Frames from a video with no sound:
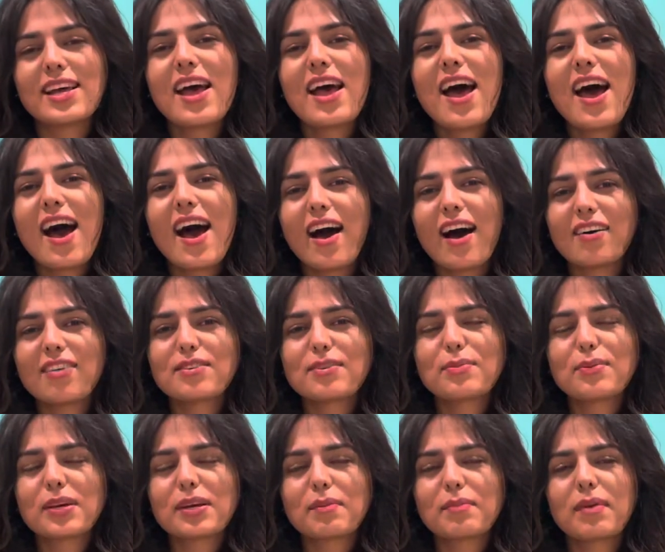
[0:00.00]
after
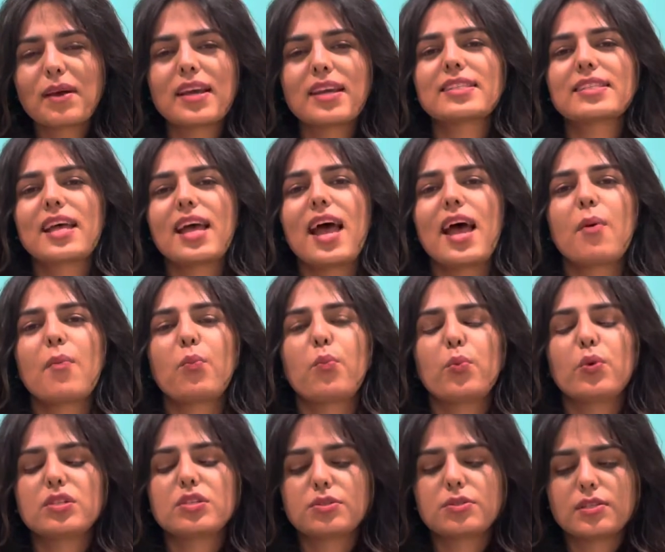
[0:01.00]
booking my exam, which
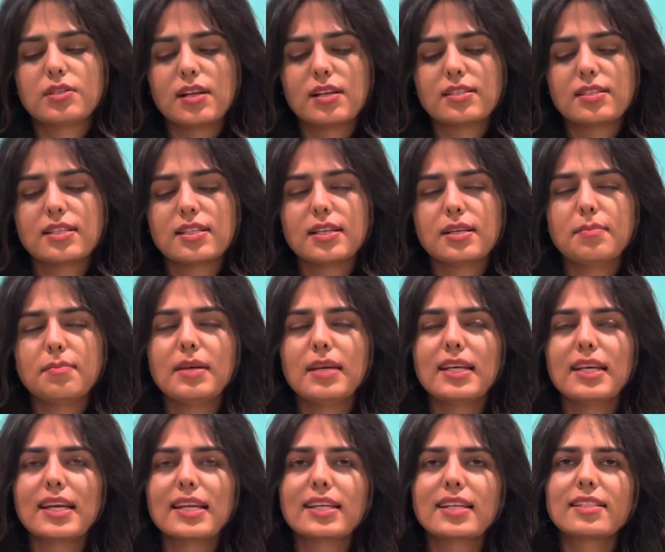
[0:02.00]
resulted in me
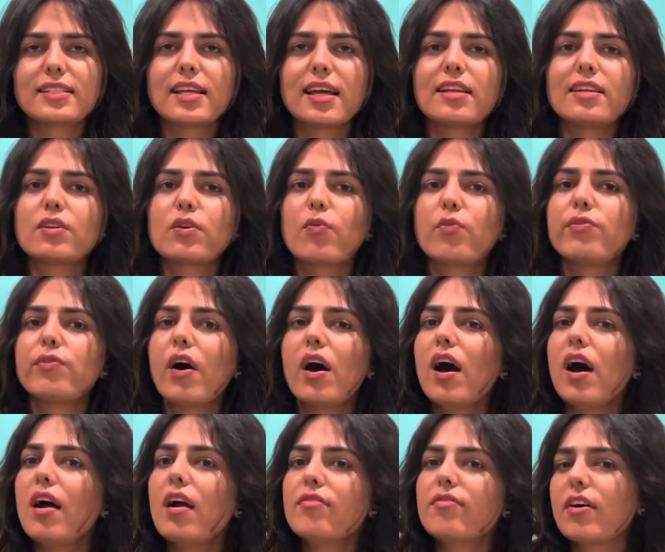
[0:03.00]
getting a centre far,
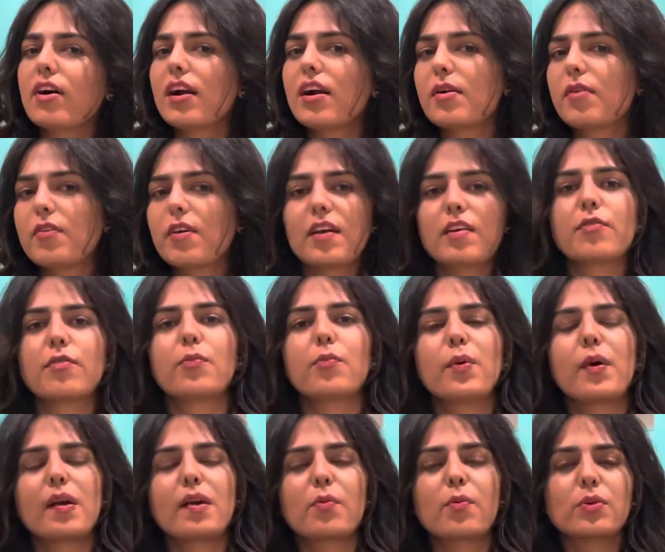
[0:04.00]
far away from where
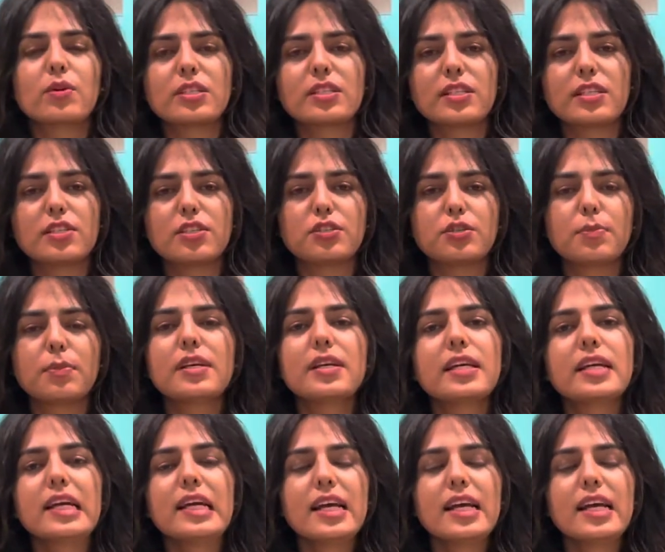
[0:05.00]
I wanted it to be.